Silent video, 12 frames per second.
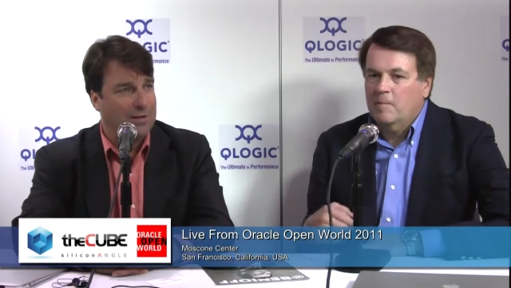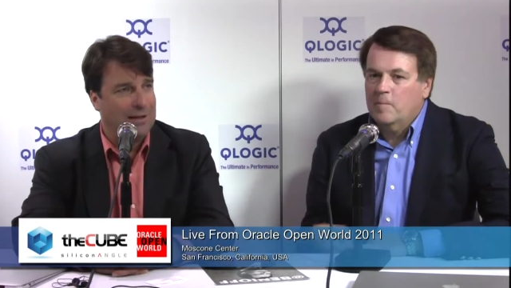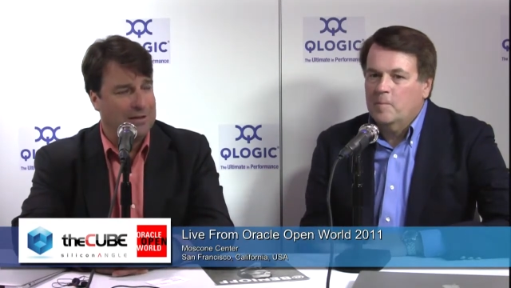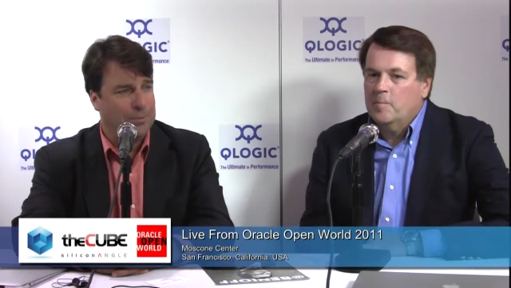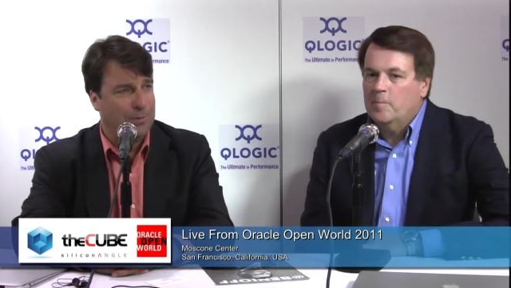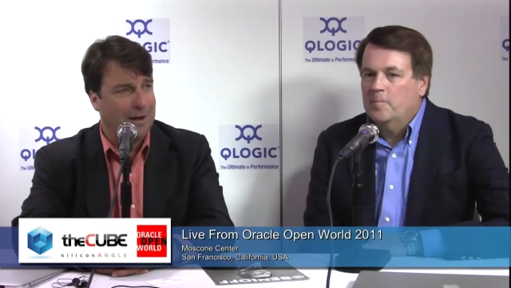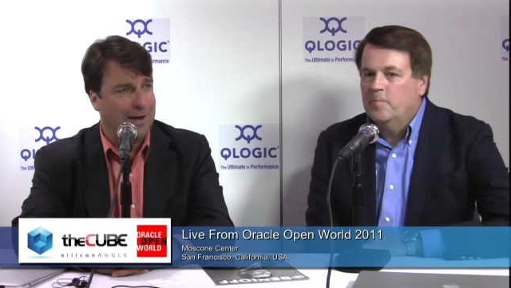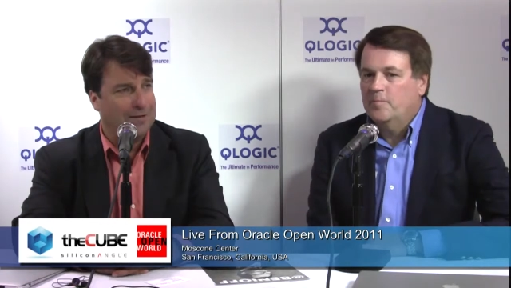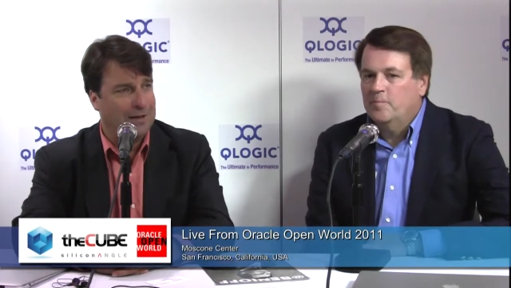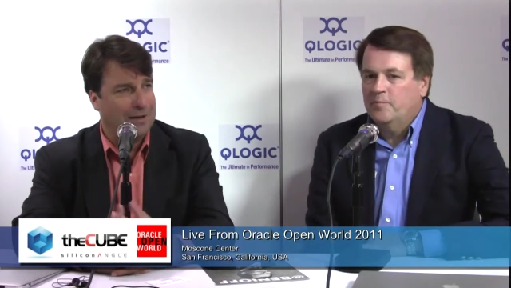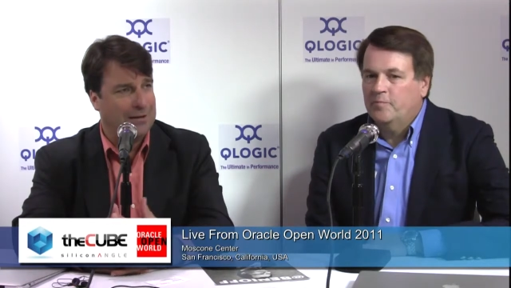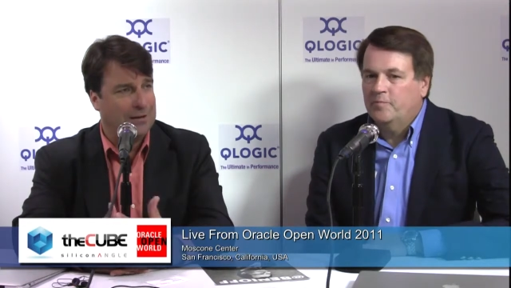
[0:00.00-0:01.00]
Speaker 1: in the
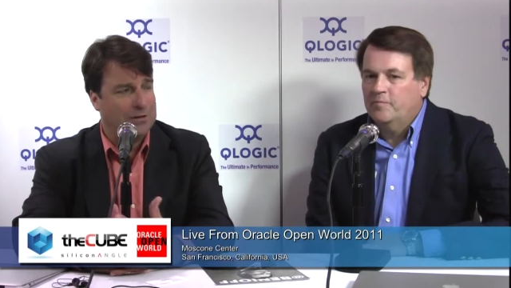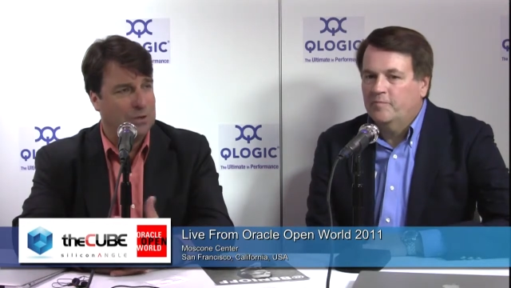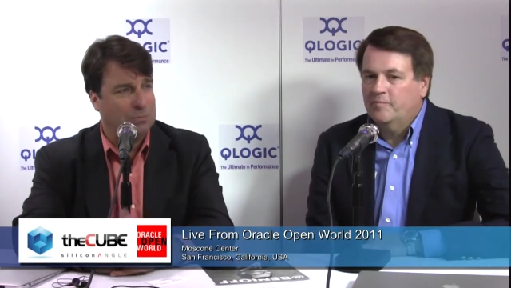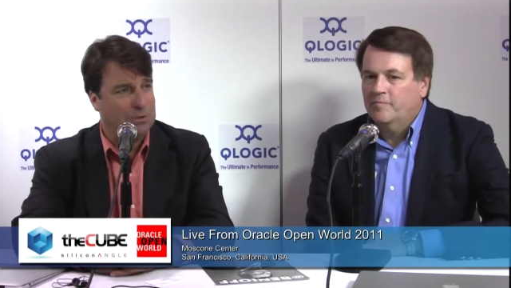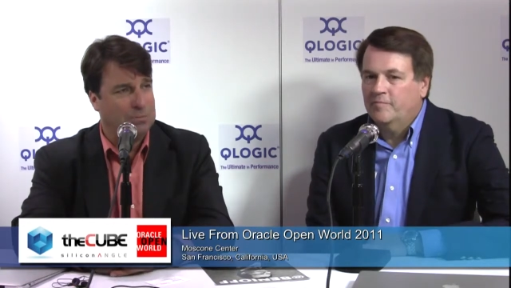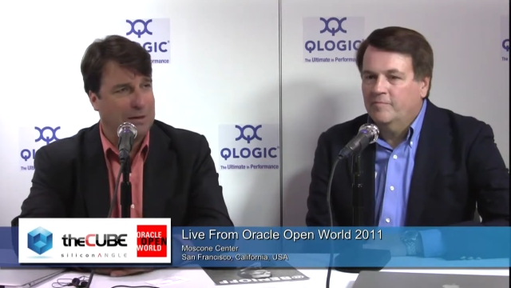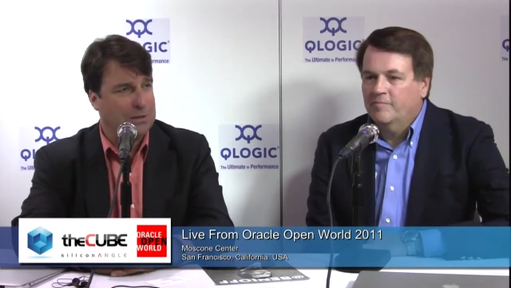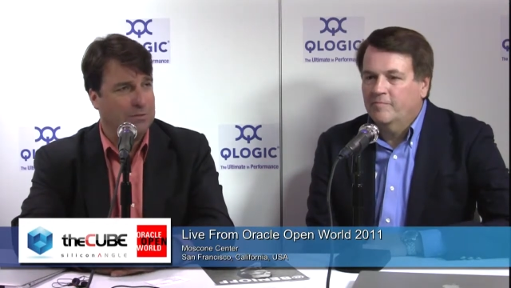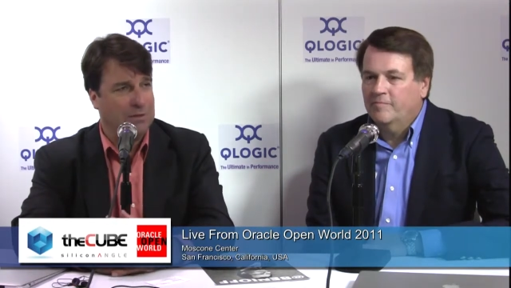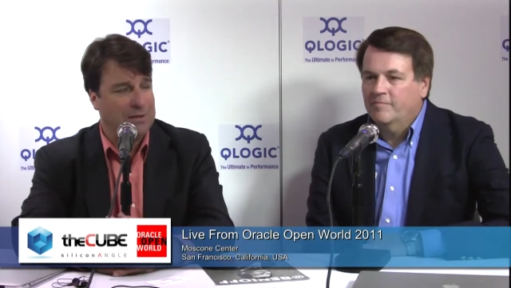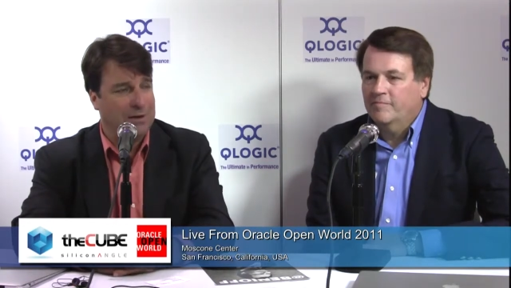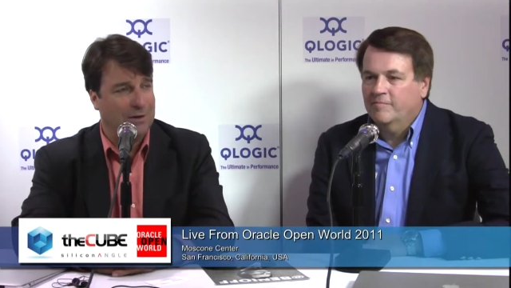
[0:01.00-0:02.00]
enterprise and consumer space
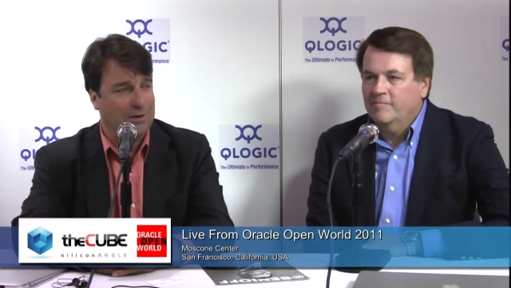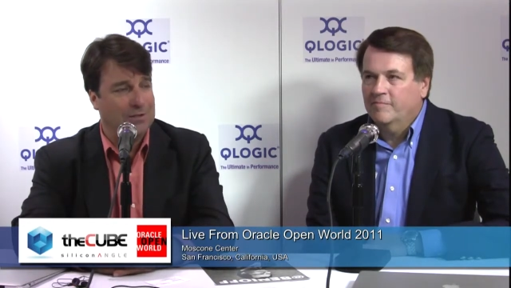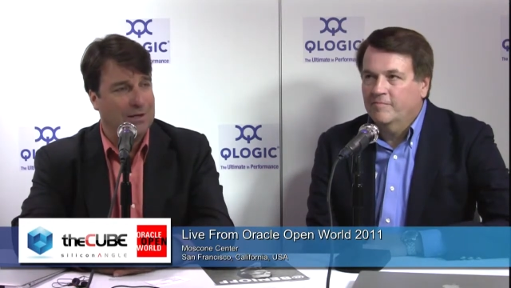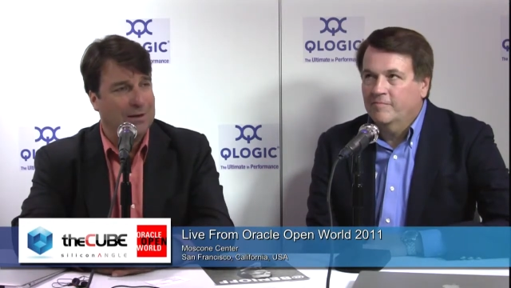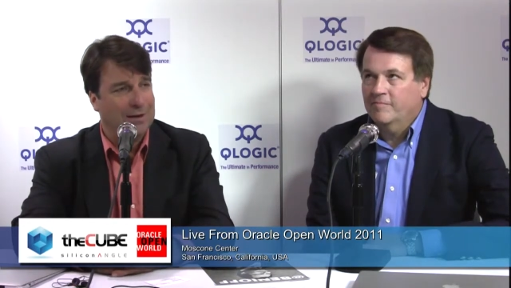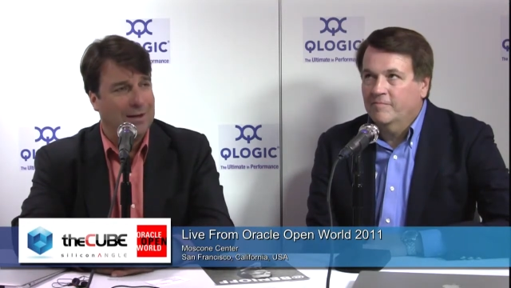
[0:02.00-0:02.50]
over the years.